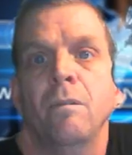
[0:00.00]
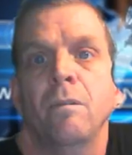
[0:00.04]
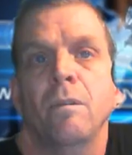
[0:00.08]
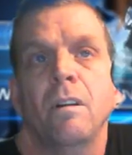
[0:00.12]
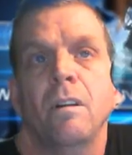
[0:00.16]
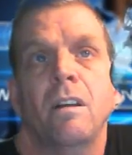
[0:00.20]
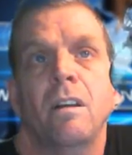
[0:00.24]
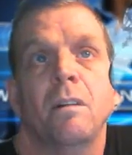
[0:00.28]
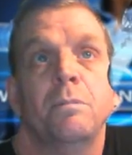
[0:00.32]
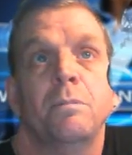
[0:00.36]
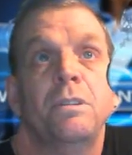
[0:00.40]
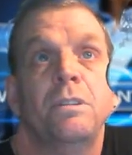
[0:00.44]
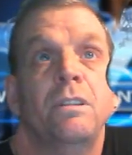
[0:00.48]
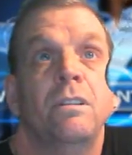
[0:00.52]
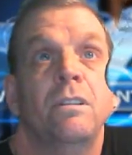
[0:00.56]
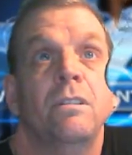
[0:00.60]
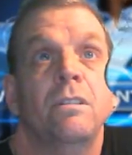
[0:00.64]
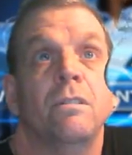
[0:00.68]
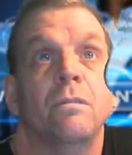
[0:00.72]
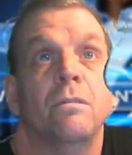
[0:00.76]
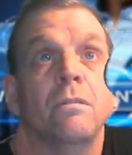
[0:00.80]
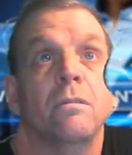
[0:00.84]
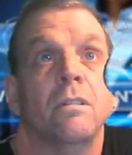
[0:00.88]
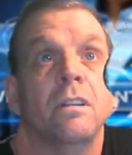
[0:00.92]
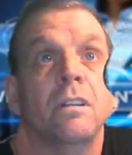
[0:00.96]
up to
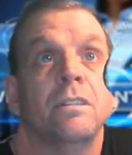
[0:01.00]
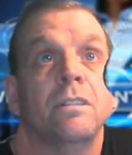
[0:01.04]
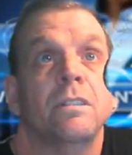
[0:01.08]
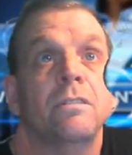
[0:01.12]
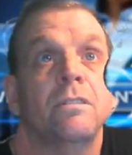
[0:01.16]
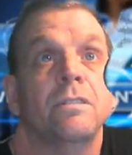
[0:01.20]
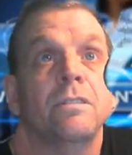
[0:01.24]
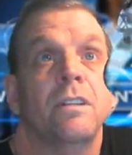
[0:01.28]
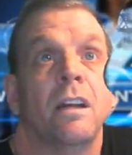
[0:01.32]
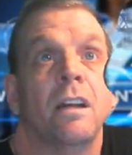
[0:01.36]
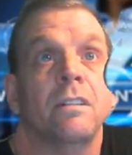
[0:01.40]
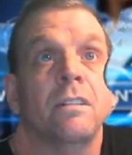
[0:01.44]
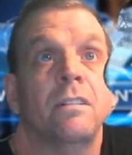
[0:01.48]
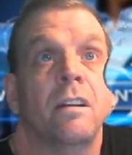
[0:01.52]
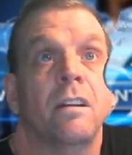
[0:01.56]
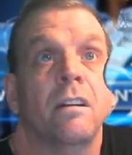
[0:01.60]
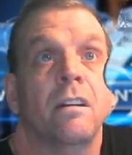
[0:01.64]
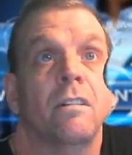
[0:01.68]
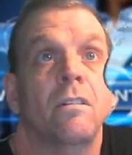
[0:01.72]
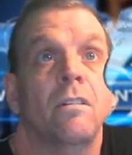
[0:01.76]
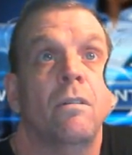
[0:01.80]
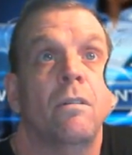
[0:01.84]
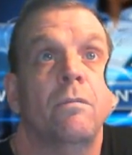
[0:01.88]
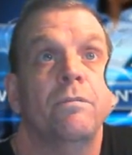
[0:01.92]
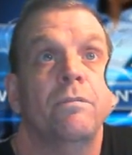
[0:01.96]
you, listeners out there.
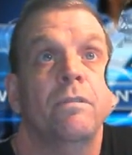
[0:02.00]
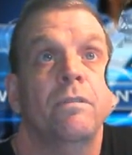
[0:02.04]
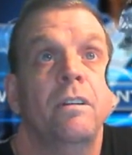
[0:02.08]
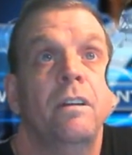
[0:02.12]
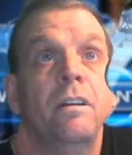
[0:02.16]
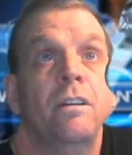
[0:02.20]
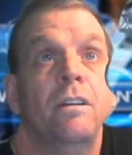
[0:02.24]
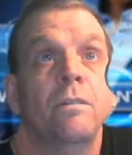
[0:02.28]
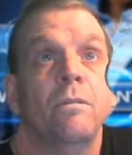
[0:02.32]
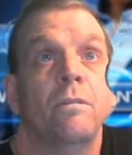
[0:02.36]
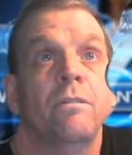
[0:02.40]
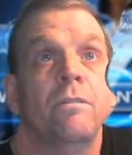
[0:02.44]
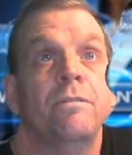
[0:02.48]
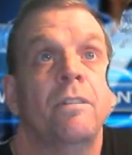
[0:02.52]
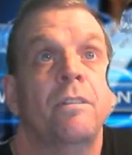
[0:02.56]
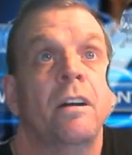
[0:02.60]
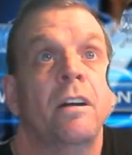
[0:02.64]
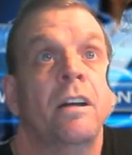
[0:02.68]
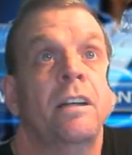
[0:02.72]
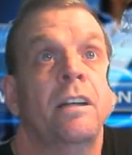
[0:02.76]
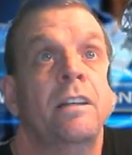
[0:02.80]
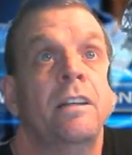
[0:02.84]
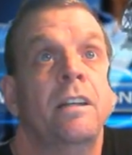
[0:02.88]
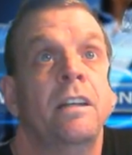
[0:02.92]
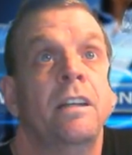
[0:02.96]
Hopefully you will
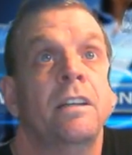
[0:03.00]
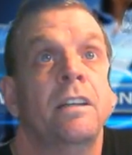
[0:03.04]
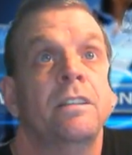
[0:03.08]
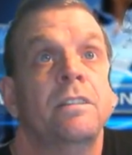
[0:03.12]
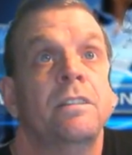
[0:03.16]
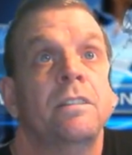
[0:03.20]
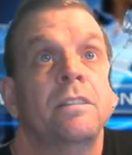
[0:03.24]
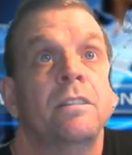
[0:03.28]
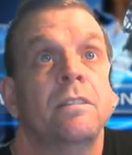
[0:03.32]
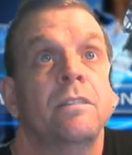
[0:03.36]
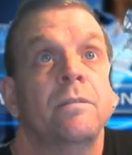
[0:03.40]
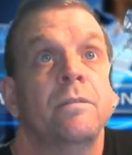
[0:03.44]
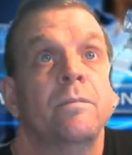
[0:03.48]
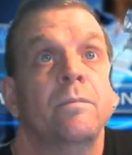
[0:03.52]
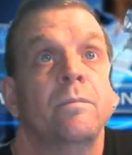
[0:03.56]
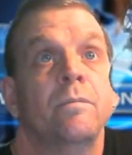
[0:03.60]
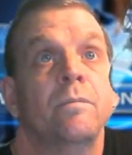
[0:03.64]
find this